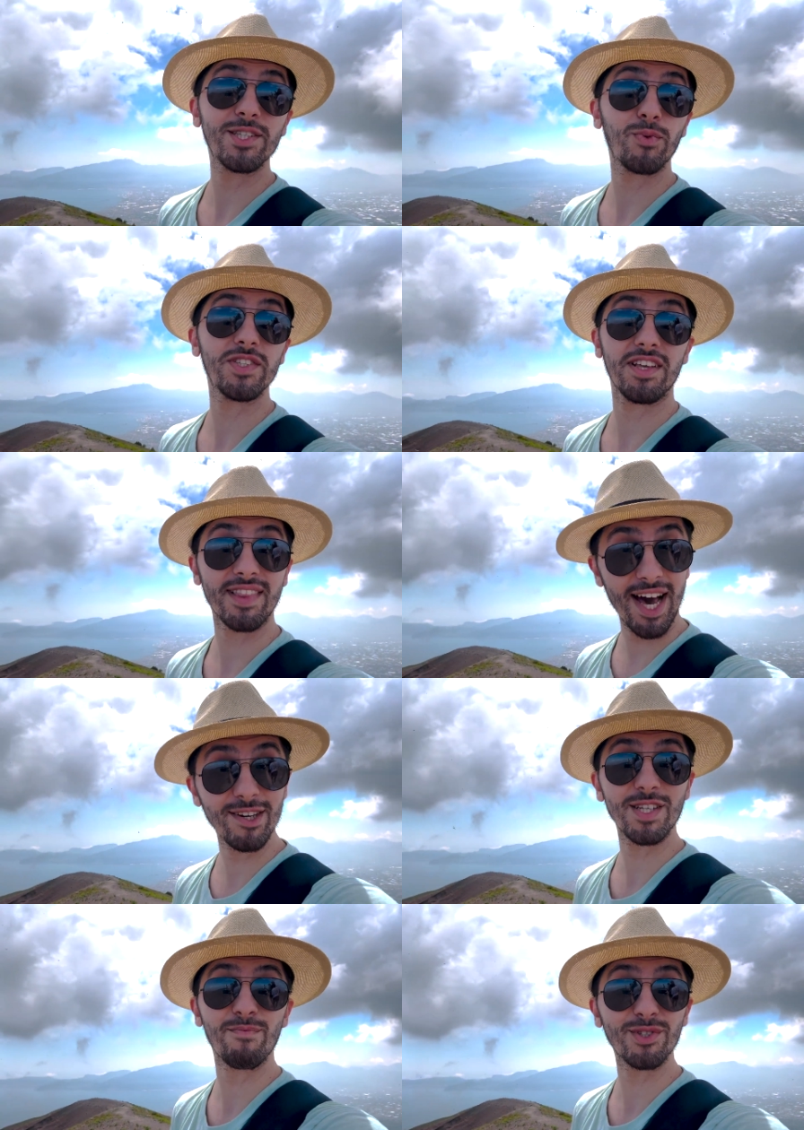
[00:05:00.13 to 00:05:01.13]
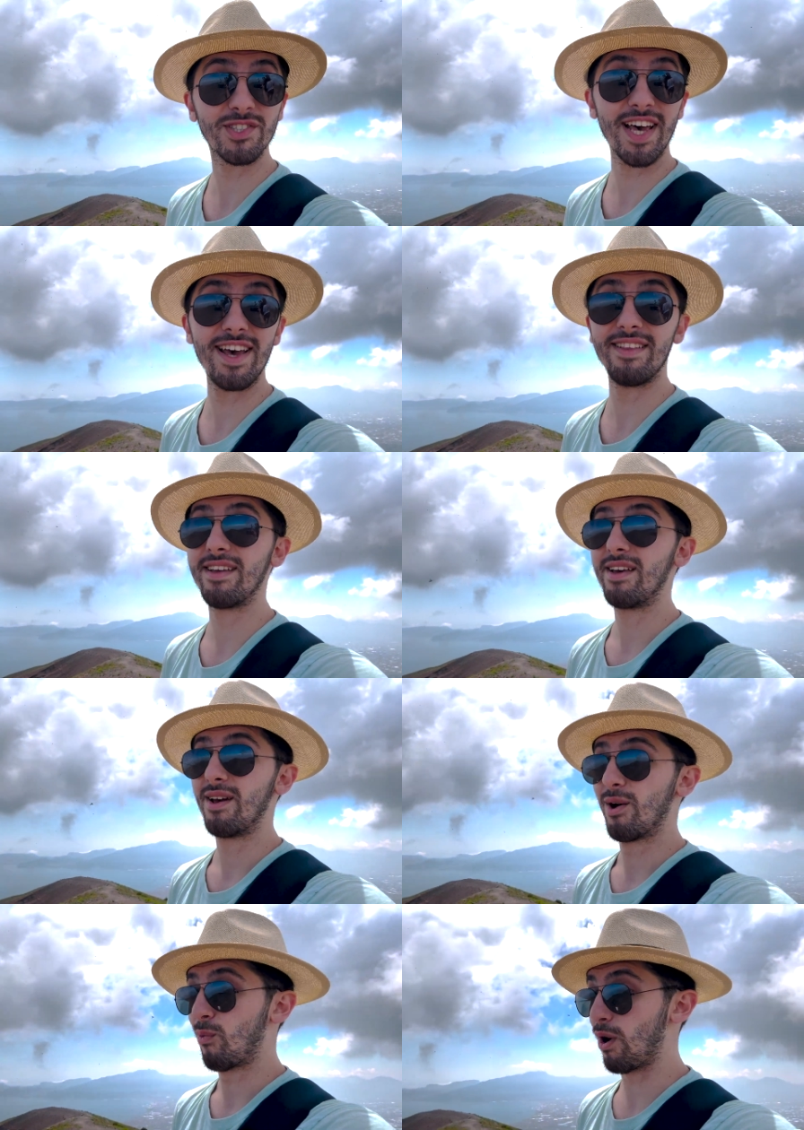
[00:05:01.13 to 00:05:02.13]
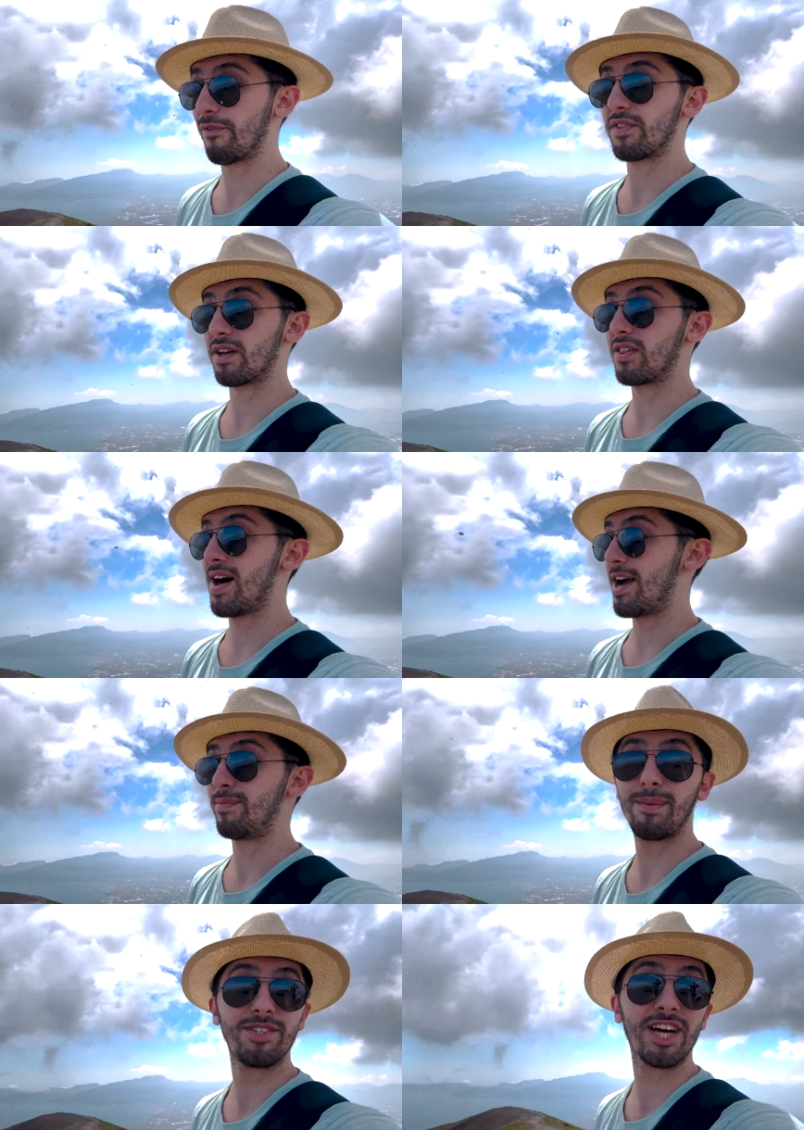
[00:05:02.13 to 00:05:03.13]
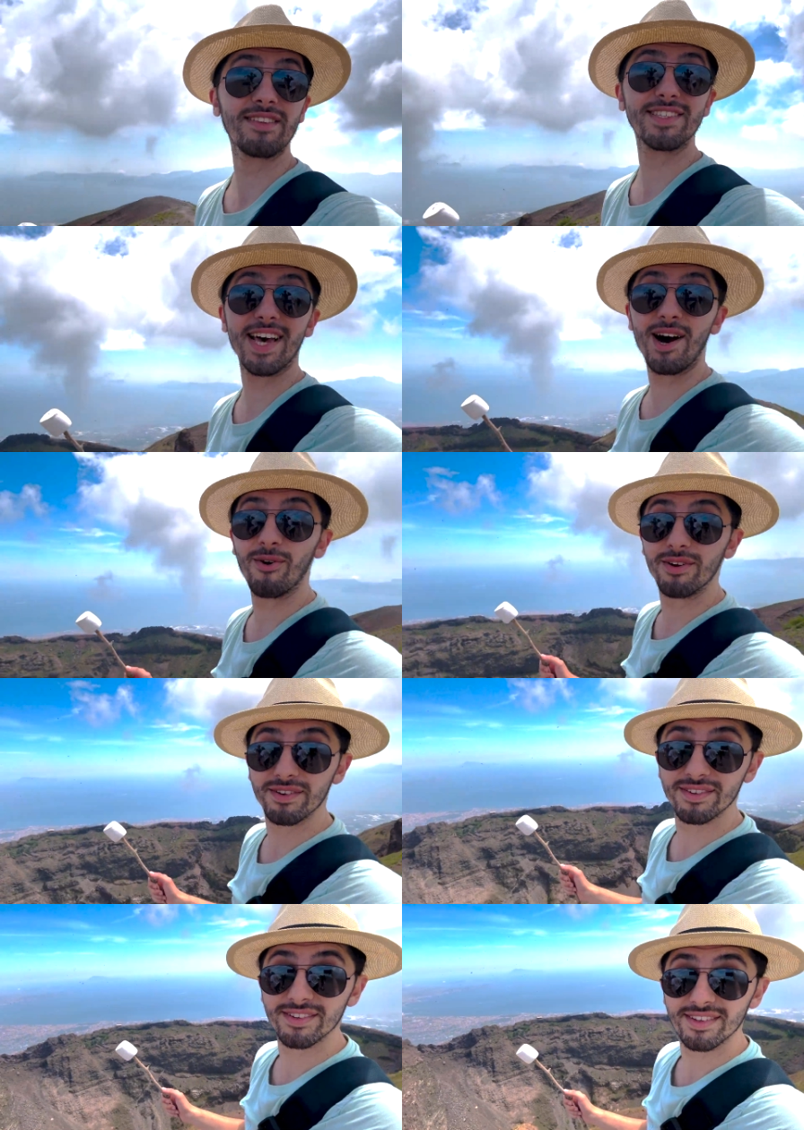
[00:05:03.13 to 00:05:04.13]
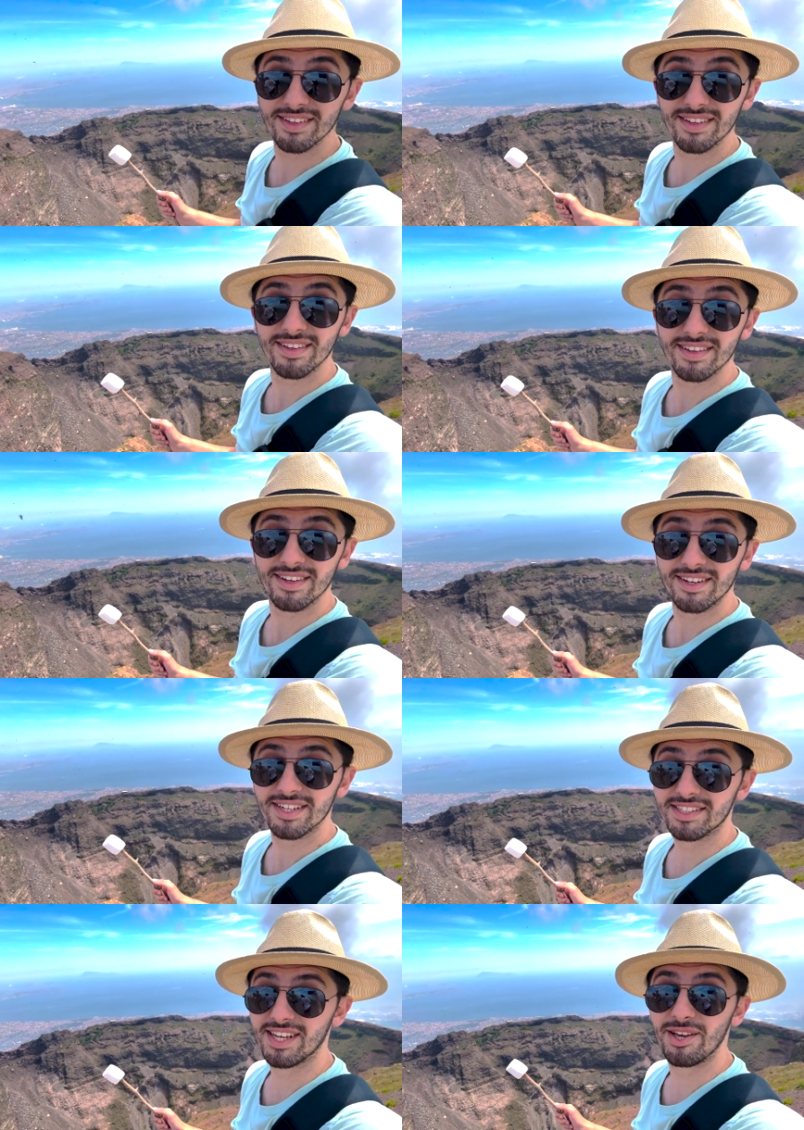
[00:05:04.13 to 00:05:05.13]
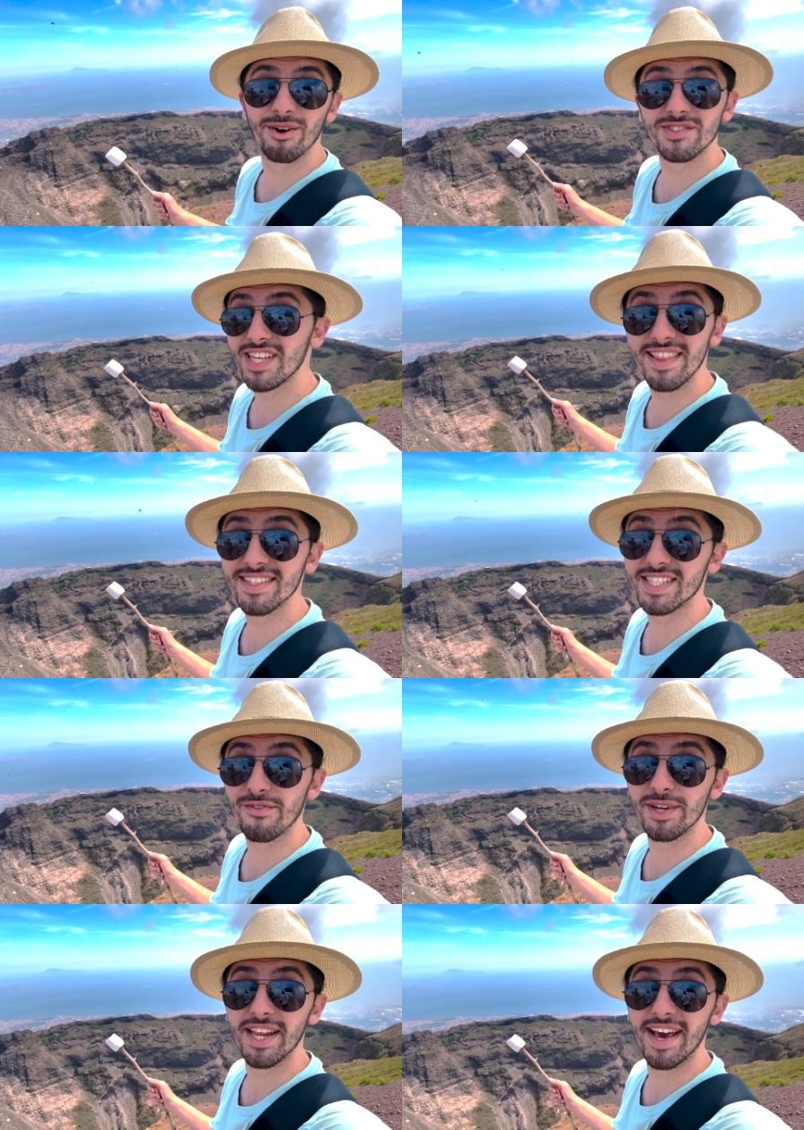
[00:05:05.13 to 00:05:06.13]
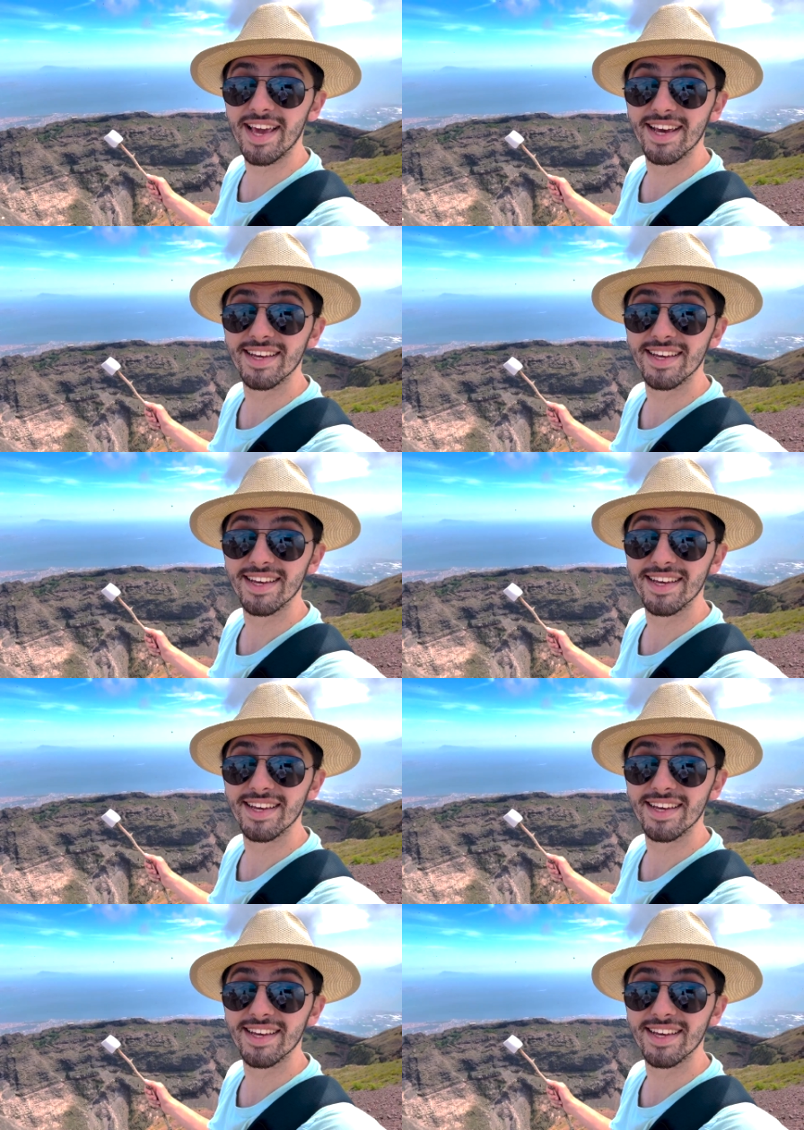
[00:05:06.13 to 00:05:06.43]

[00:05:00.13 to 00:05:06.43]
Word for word: this was a thousand percent worth the climb. I mean, check this out. Check this out. You don't see this every day.